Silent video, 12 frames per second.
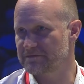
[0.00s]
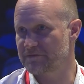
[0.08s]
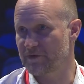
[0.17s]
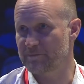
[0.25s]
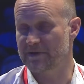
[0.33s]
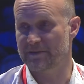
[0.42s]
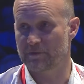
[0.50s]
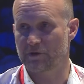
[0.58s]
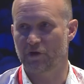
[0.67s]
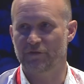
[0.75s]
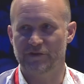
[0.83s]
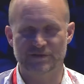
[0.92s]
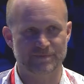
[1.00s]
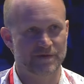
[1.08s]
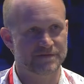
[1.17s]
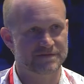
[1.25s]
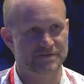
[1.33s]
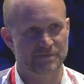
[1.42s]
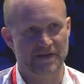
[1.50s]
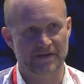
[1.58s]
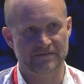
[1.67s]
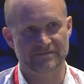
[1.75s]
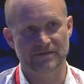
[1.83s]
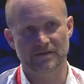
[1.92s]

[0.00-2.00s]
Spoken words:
from people on those posts, and we have